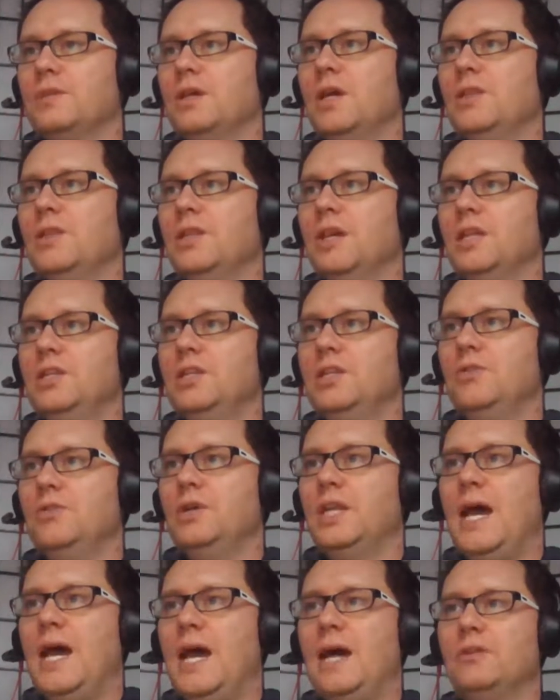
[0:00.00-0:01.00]
and then you
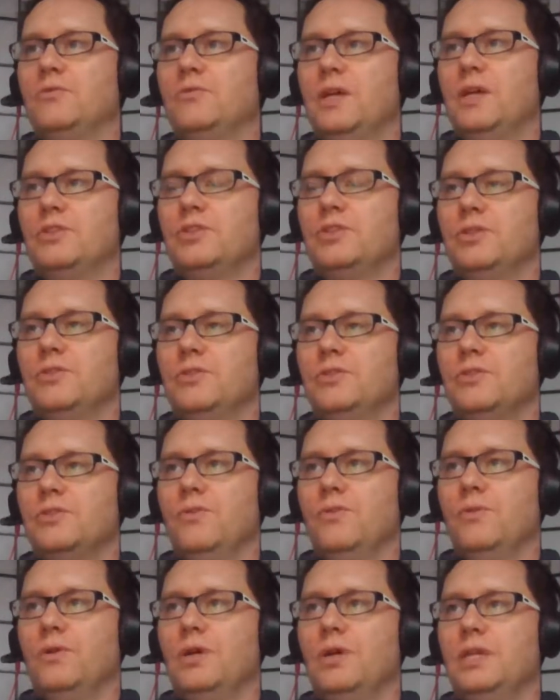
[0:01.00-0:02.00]
can add questions
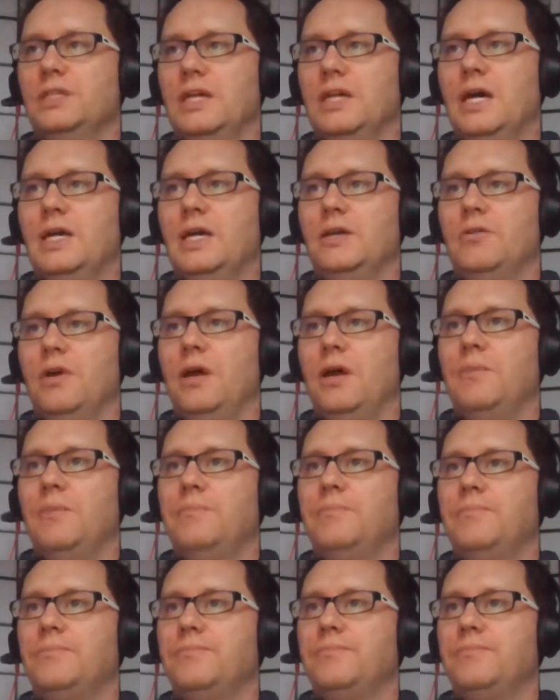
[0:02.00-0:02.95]
or a diagram,